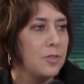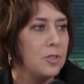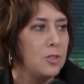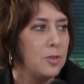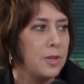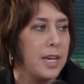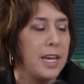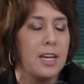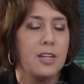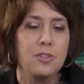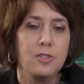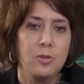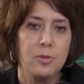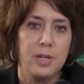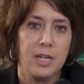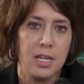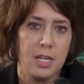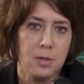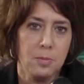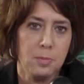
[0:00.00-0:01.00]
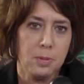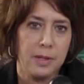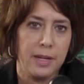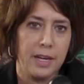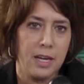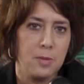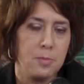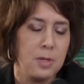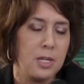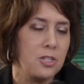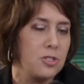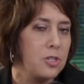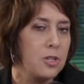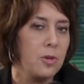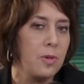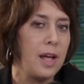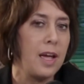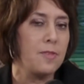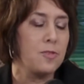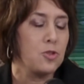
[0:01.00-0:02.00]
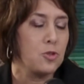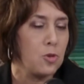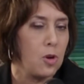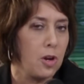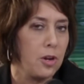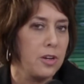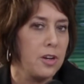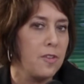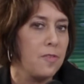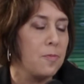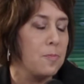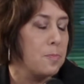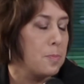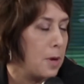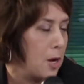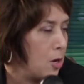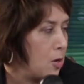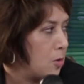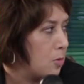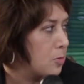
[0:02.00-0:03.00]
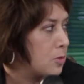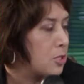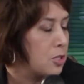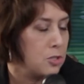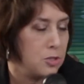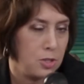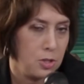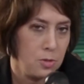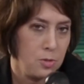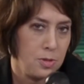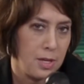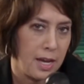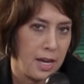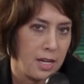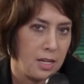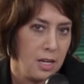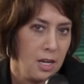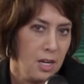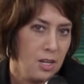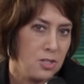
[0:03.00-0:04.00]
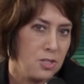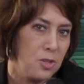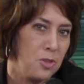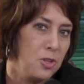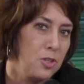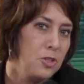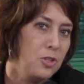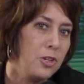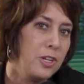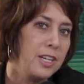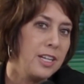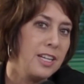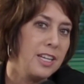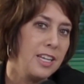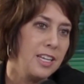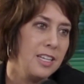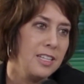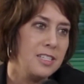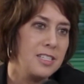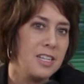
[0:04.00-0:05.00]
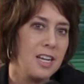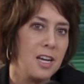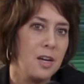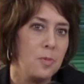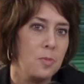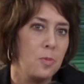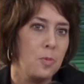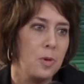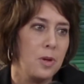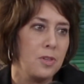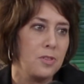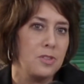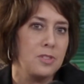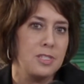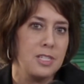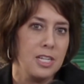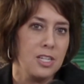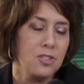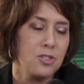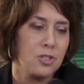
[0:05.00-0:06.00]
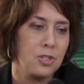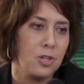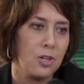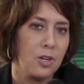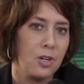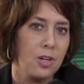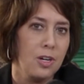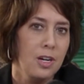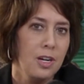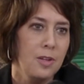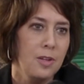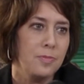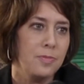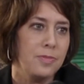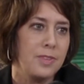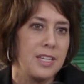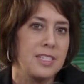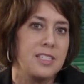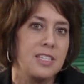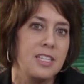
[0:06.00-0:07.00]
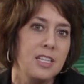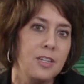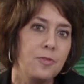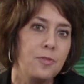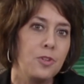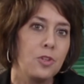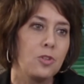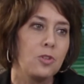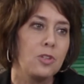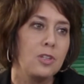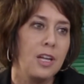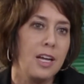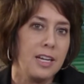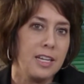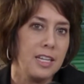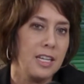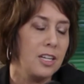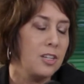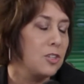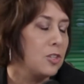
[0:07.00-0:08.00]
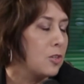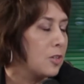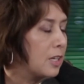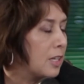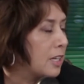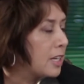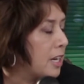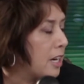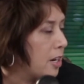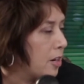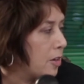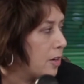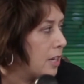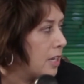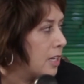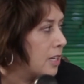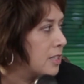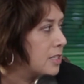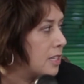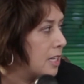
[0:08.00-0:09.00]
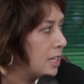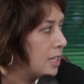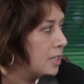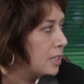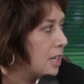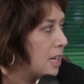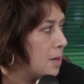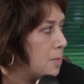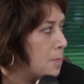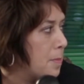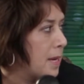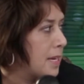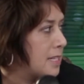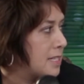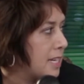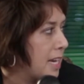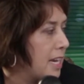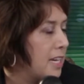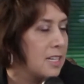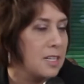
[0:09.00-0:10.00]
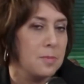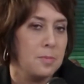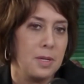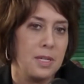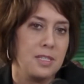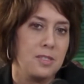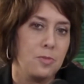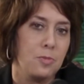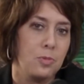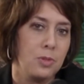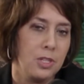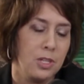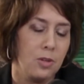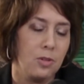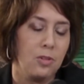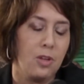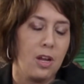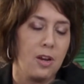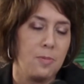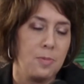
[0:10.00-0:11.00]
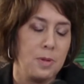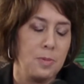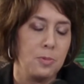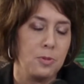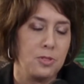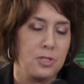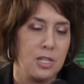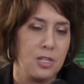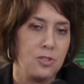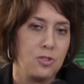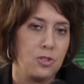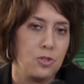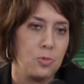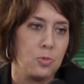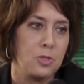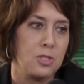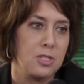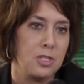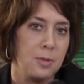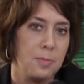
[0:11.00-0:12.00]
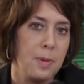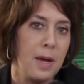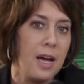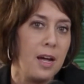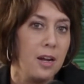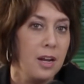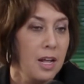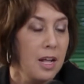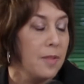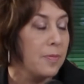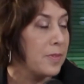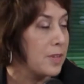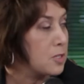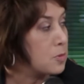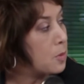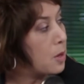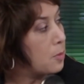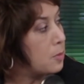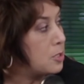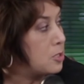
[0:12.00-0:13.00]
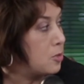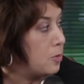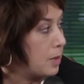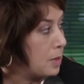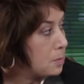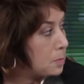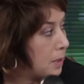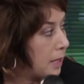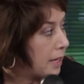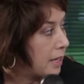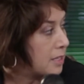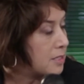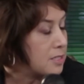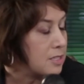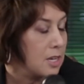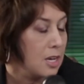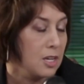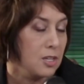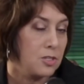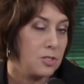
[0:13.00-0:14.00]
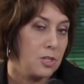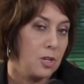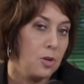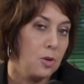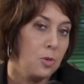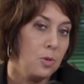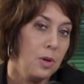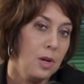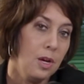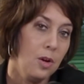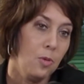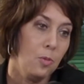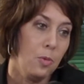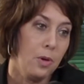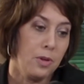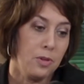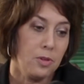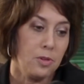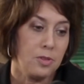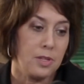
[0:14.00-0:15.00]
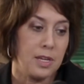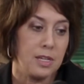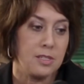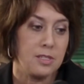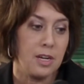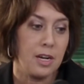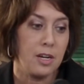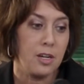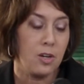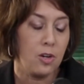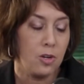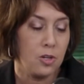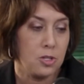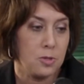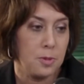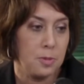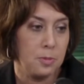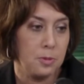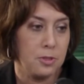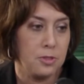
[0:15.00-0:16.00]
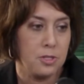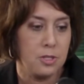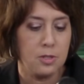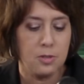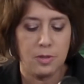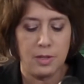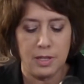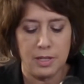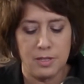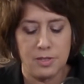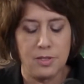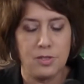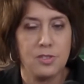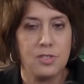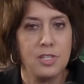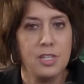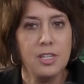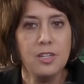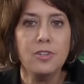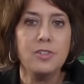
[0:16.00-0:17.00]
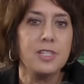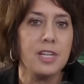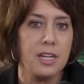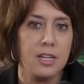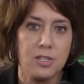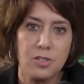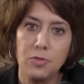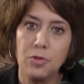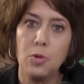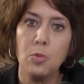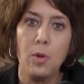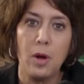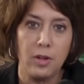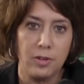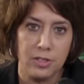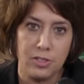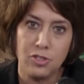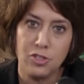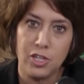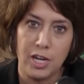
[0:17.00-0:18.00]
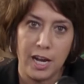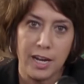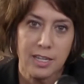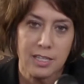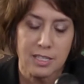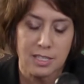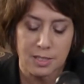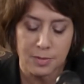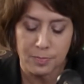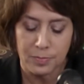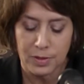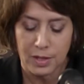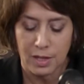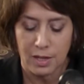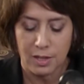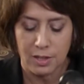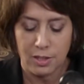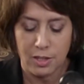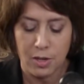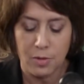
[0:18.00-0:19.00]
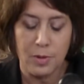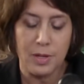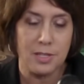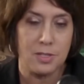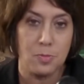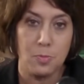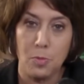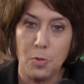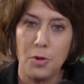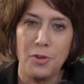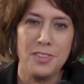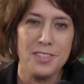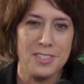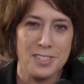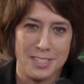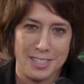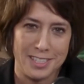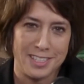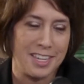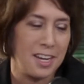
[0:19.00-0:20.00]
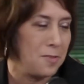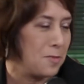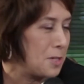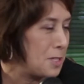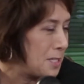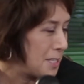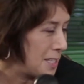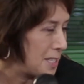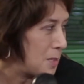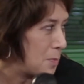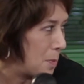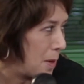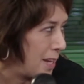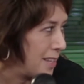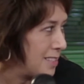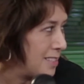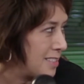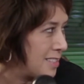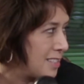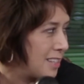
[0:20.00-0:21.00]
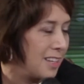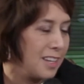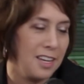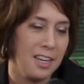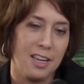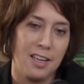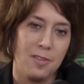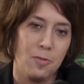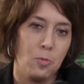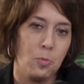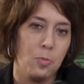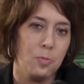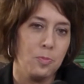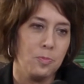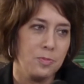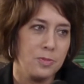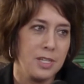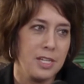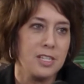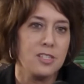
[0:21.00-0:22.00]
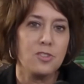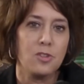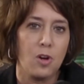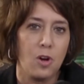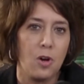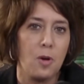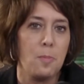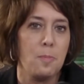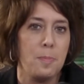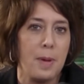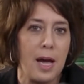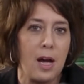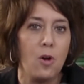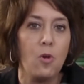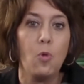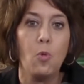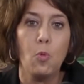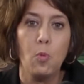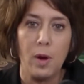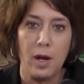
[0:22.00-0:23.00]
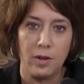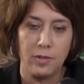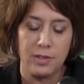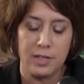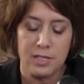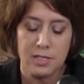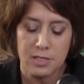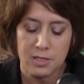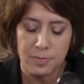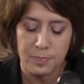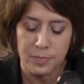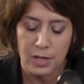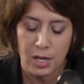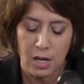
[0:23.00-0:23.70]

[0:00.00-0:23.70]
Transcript: You can't do an implant because you don't have strong enough right. bone to do jawbone. that. So then you're going to end up with a denture that's if you're lucky and you can carry it and, and maintain it because you know a lot of people's dentures will slip out that's why we do implants so one of the things that i encourage people to do is see your dentist for wellness checks you know it's more than six every six months uh, dentists are about wellness.